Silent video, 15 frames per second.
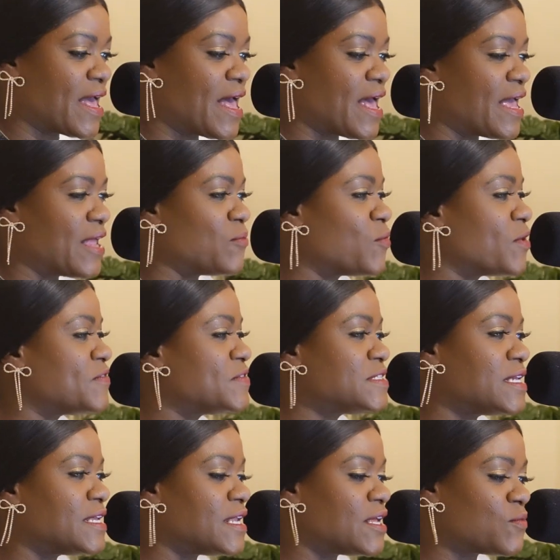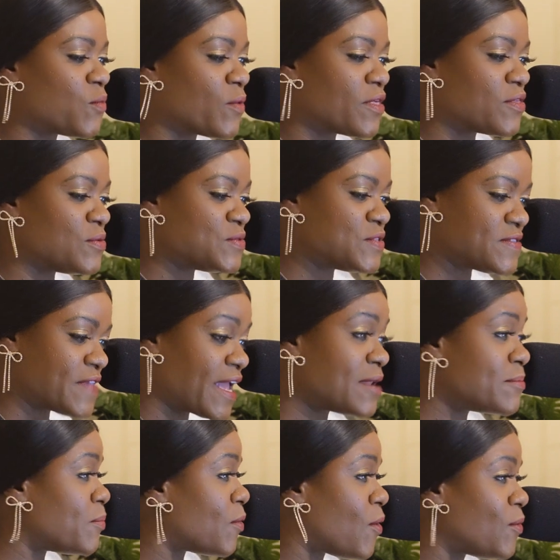and we've seen it with
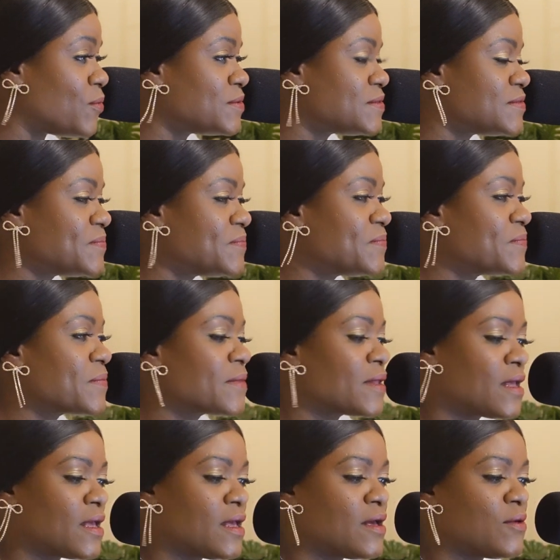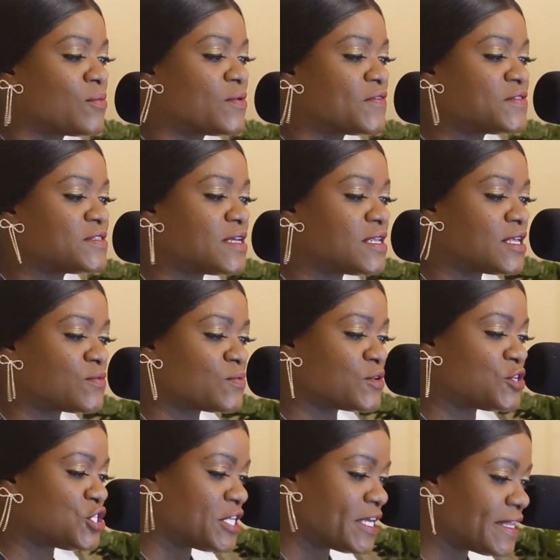Usain Bolt. We've seen
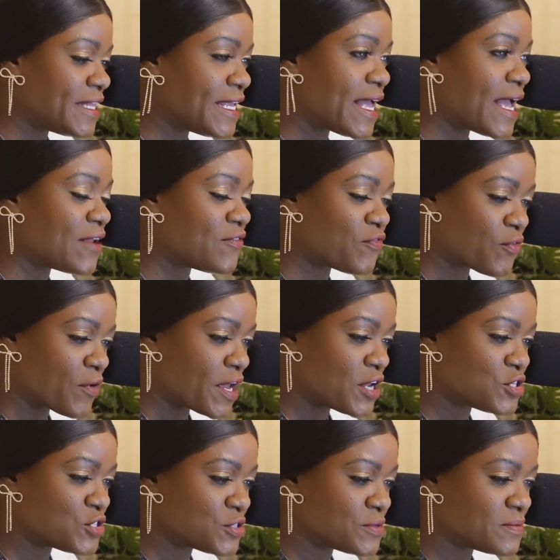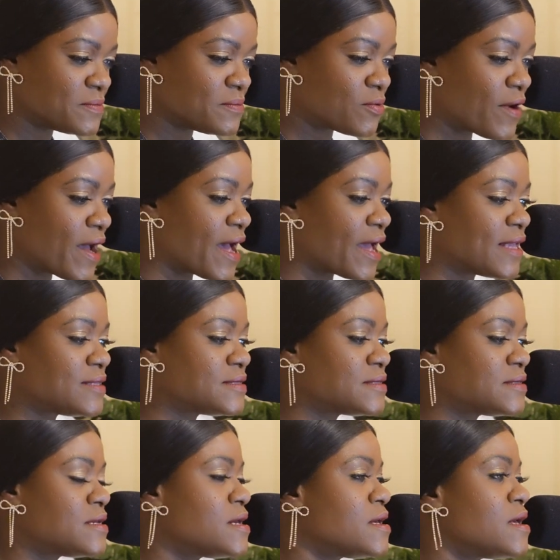it with Shelly Ann Fraser
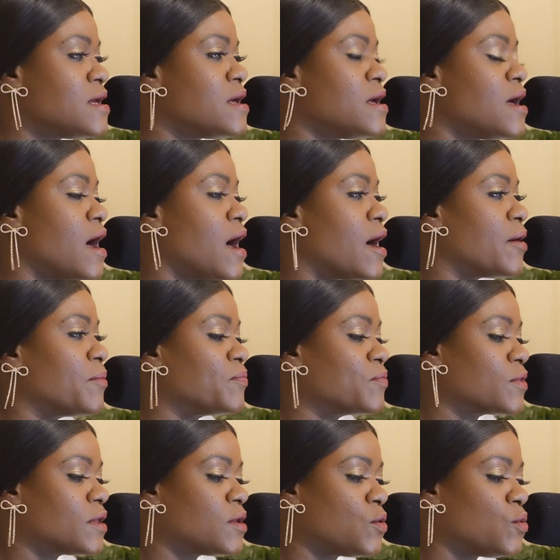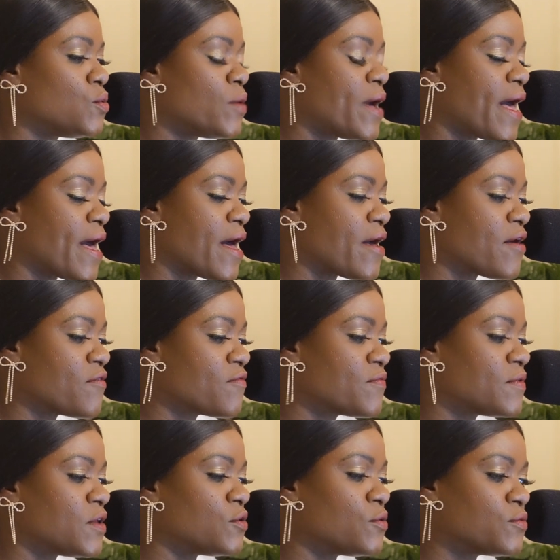Price, who
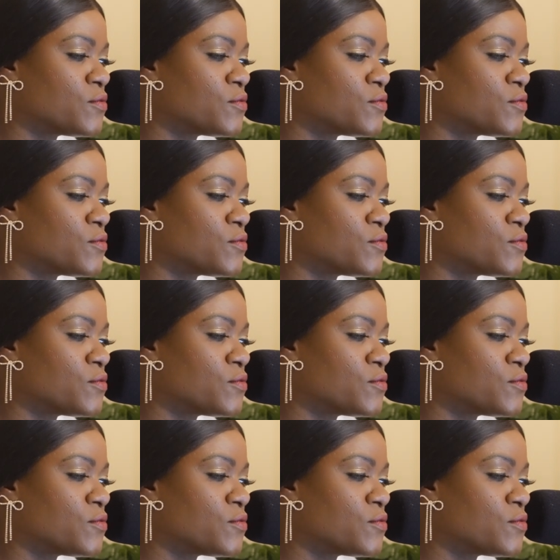have,